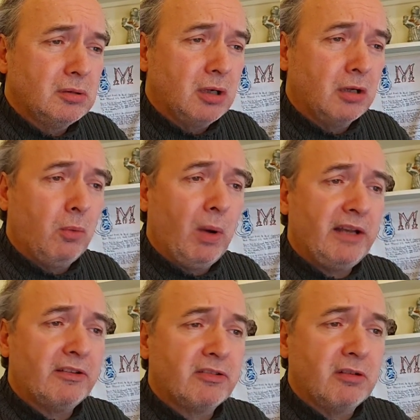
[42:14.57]
On
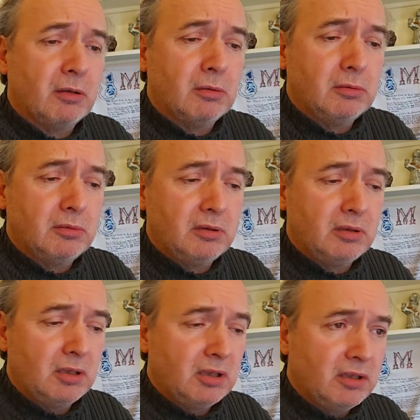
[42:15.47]
white stone,
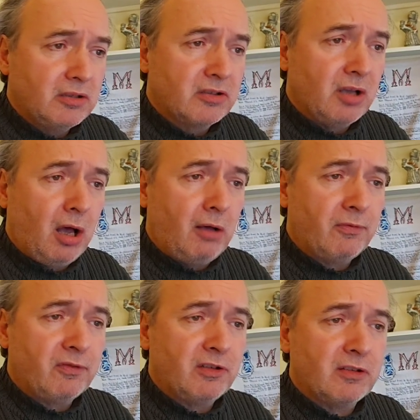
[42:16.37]

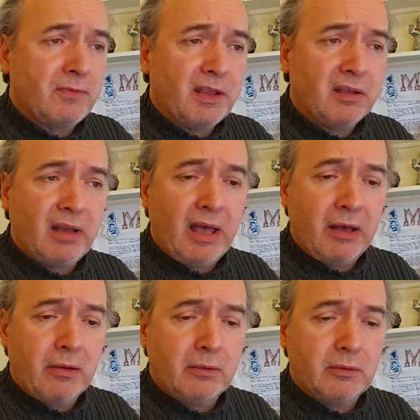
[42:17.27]
soft as feather
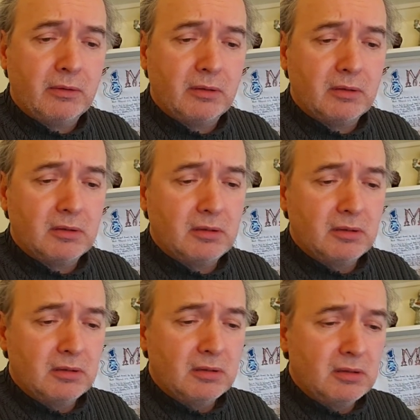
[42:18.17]
down,
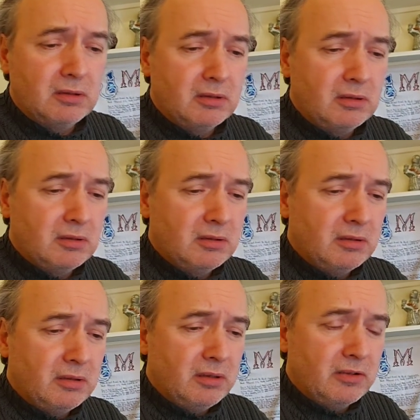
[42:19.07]

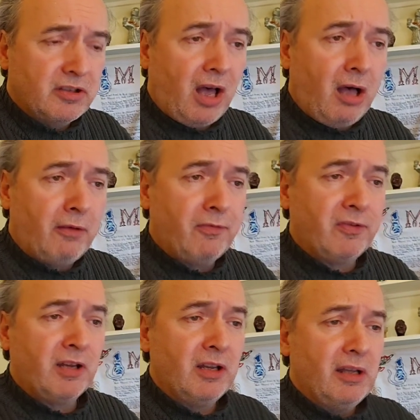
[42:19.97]

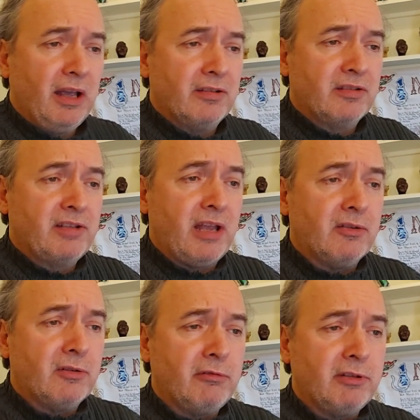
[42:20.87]
soft as
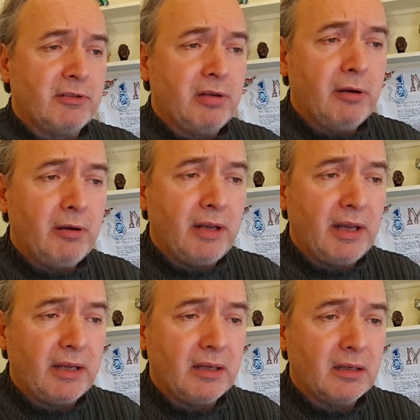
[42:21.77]
centuries turning,